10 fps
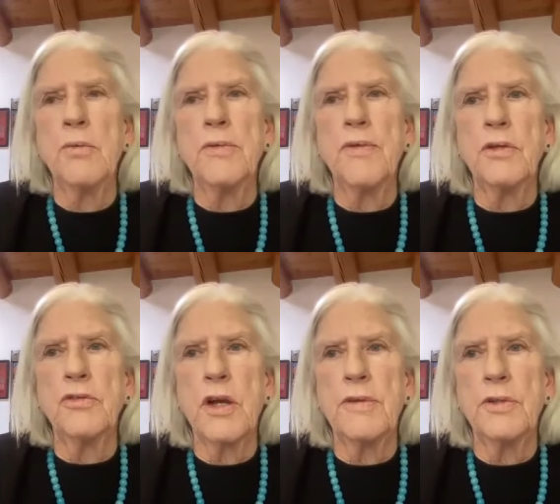we've all
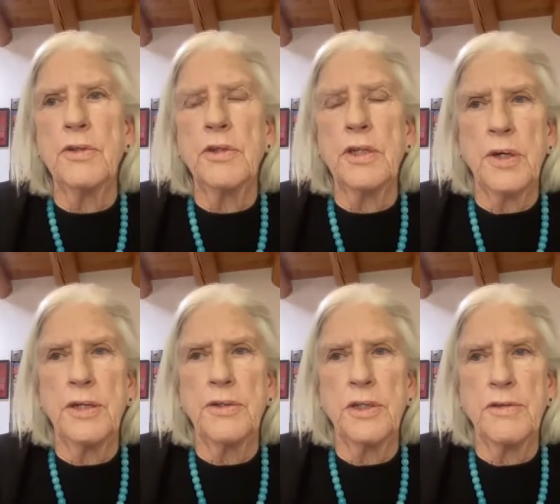traveled
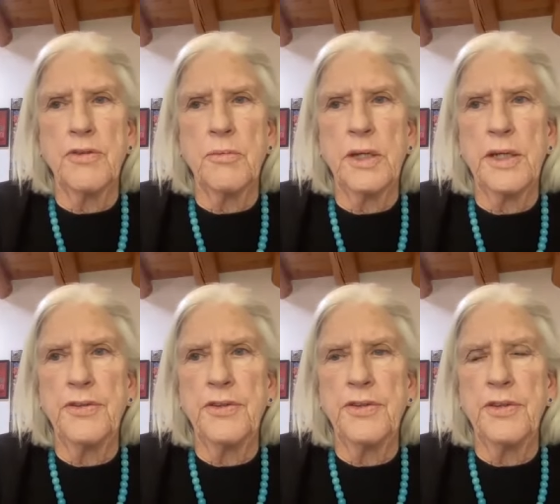around to different
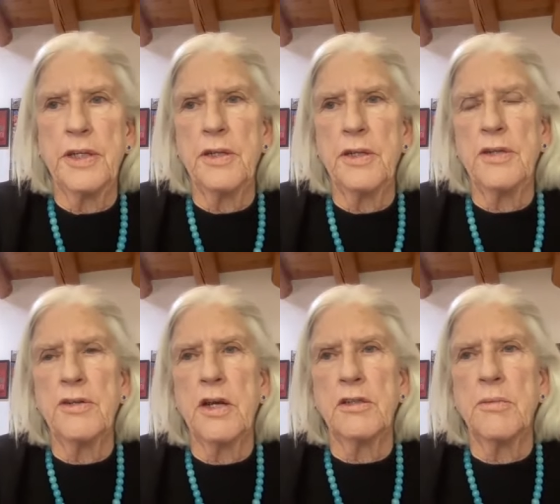places and
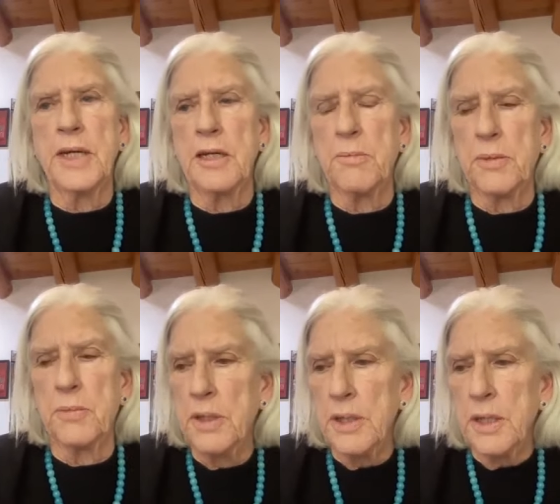talked about it, but